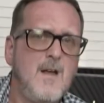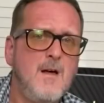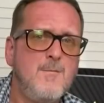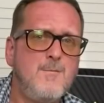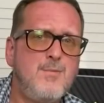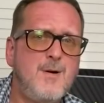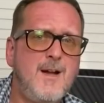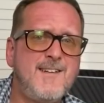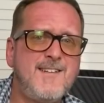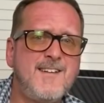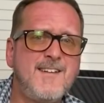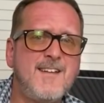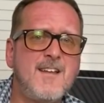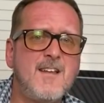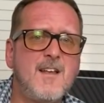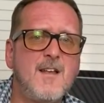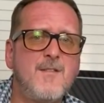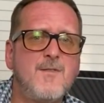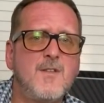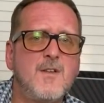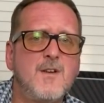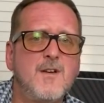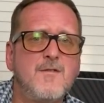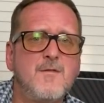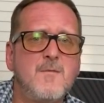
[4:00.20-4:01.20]
President of
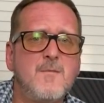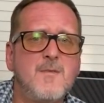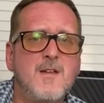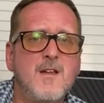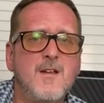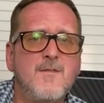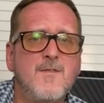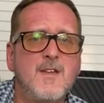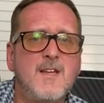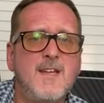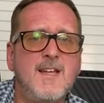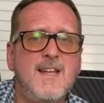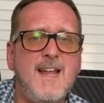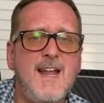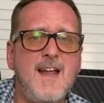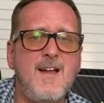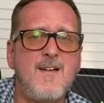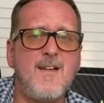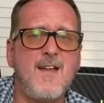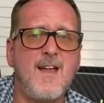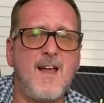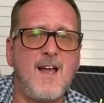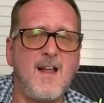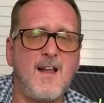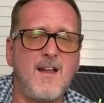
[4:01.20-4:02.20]
the Government of the
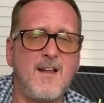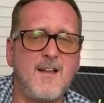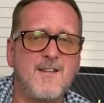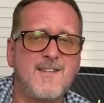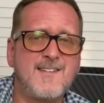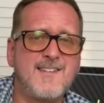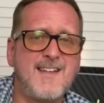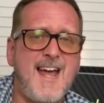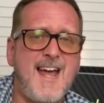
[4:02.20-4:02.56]
Canary Islands,